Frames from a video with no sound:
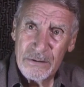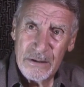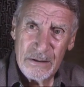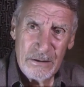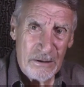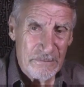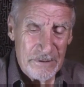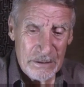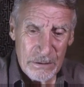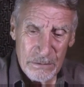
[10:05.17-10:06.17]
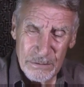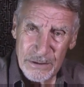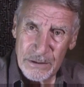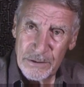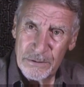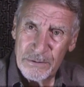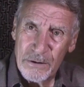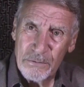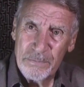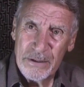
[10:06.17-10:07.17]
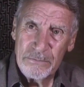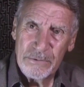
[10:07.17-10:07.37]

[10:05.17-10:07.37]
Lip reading: and off it goes, and you hope it